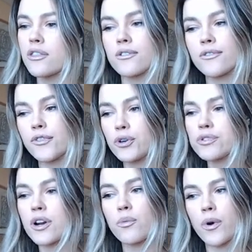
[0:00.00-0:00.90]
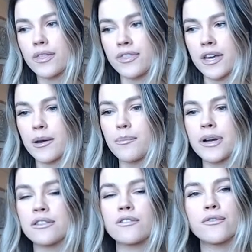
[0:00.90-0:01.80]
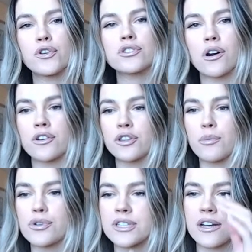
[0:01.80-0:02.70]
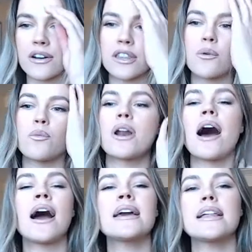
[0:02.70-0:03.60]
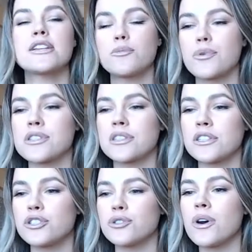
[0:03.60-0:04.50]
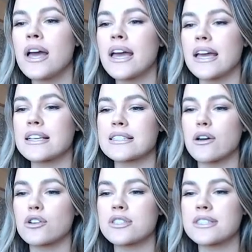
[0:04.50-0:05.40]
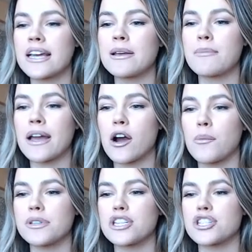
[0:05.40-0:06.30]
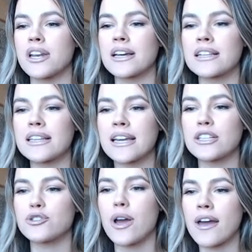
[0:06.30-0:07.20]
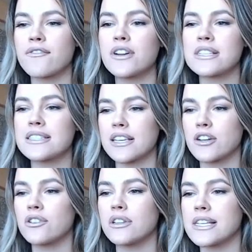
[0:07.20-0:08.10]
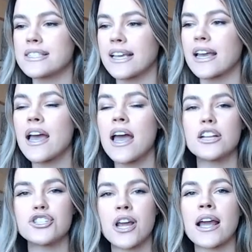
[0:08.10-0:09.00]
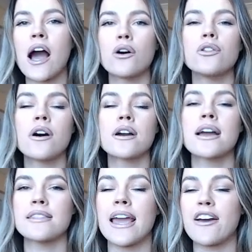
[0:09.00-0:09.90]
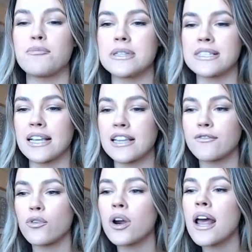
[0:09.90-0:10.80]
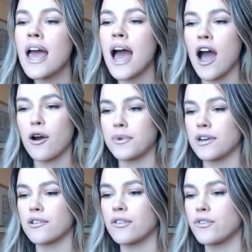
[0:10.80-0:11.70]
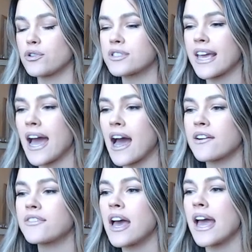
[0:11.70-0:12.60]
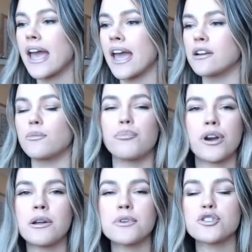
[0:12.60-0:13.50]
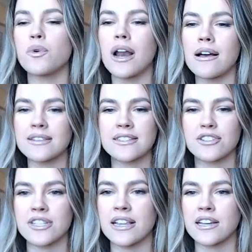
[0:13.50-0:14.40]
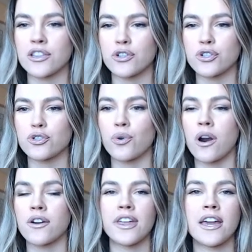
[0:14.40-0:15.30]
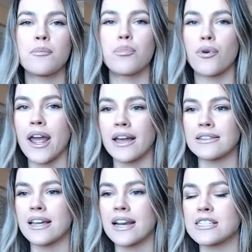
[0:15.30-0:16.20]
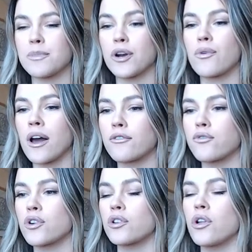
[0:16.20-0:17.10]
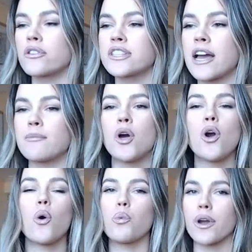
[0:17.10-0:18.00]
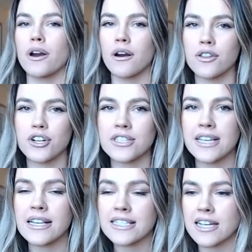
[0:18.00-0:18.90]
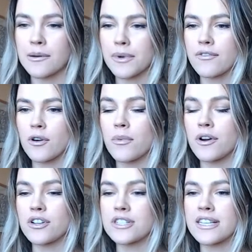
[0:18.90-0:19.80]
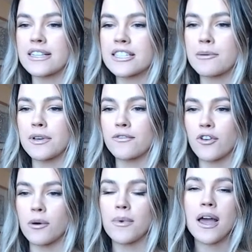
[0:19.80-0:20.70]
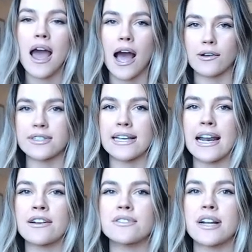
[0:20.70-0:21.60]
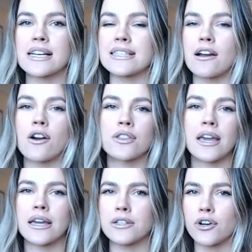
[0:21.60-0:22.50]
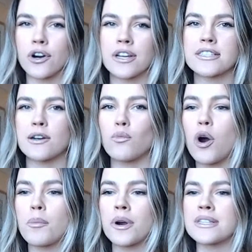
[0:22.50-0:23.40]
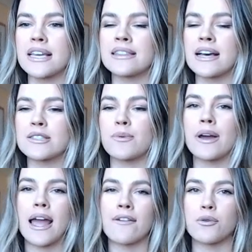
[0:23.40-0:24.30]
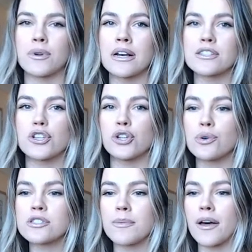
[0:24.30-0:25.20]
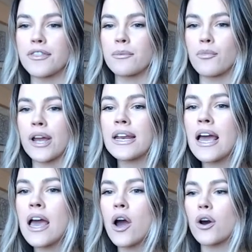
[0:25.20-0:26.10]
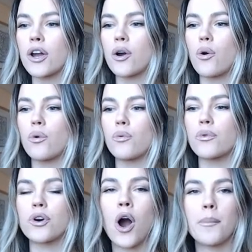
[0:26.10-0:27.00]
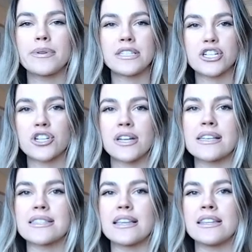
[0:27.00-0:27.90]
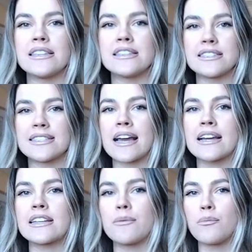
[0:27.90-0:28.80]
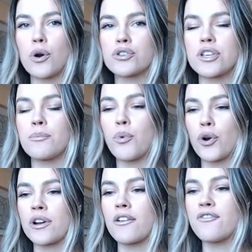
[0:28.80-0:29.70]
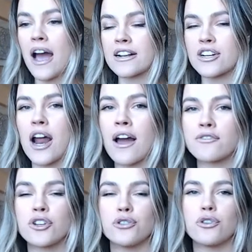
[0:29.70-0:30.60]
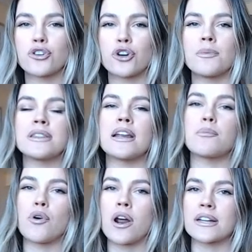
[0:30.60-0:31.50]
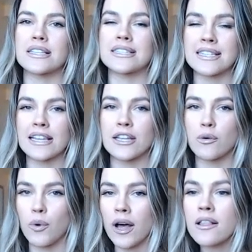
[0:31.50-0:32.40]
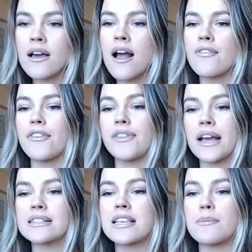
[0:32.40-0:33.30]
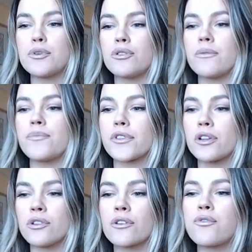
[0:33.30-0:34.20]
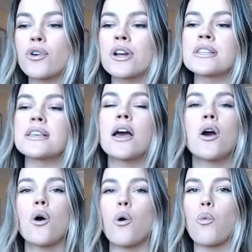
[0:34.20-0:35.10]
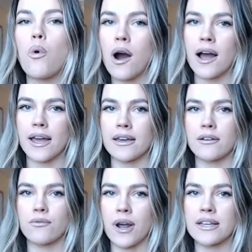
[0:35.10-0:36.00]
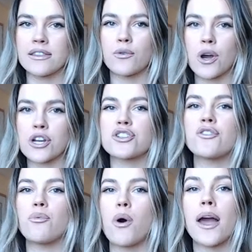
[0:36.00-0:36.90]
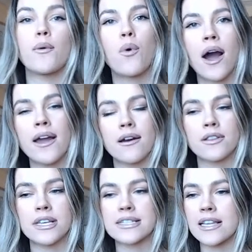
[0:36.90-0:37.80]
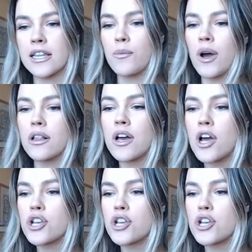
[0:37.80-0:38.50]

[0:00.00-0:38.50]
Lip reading: The reviews are one thing, but the reviews aren't the most scary thing. What I like to personally do is study my competition and click into every single listing and check how long they have been selling for, how many reviews they have, and pretty much what else they're selling in their store. Are they a brand that has been around for a long time? Where are their sales coming from? Are their sales coming from outside advertising? Are they in Targets and Walmarts, and that's why everyone else knows about them, right? Like, competition is the second most important factor after you determine that a product is selling well. The next step you look for is why, right? The question of why. Why are they selling well?